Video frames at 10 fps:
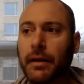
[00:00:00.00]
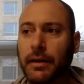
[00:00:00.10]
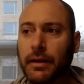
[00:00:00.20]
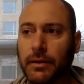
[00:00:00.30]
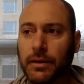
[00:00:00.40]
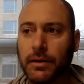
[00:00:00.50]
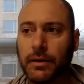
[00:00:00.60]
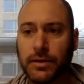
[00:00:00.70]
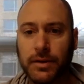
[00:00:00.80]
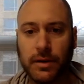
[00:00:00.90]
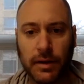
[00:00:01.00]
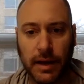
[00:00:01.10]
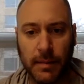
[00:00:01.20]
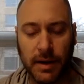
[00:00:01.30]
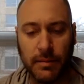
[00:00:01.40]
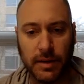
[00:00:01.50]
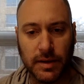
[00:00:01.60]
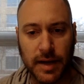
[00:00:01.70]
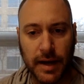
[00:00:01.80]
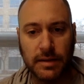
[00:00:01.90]
you're certainly coming up with the
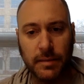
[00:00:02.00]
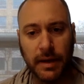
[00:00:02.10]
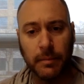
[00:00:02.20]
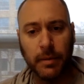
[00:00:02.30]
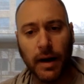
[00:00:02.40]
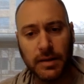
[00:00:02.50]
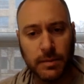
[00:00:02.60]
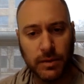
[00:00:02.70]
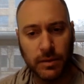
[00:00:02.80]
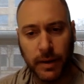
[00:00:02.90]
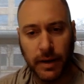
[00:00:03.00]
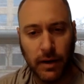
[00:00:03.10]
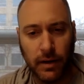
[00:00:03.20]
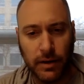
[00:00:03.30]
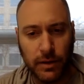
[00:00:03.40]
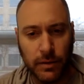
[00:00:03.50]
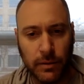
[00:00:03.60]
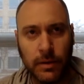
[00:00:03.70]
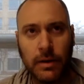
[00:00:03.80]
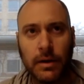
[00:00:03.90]
tech to make it possible, but are you